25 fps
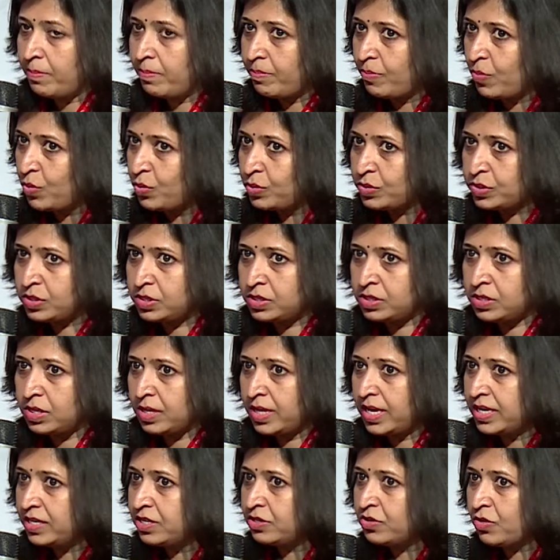most
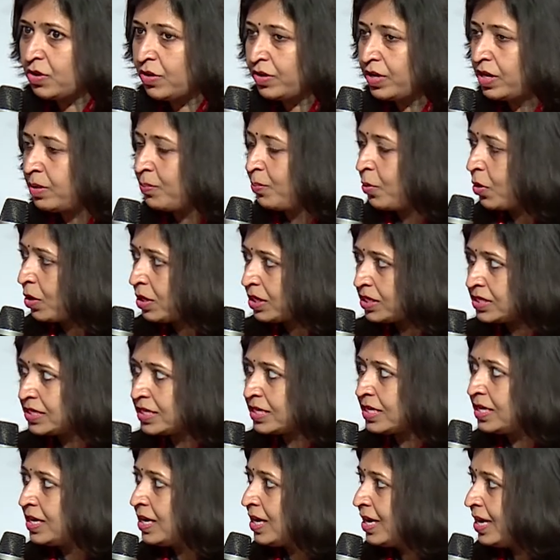editorial
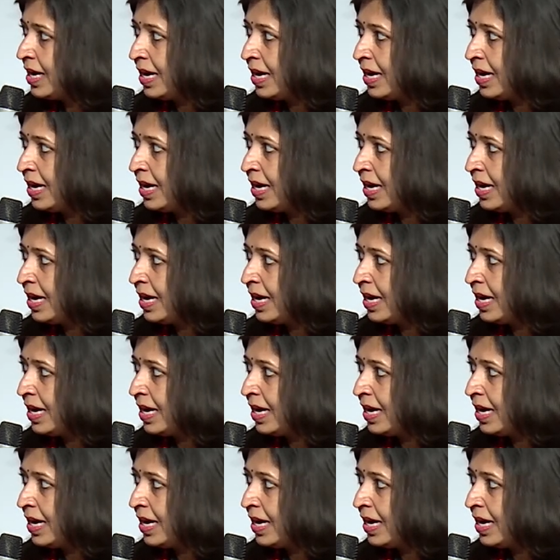policy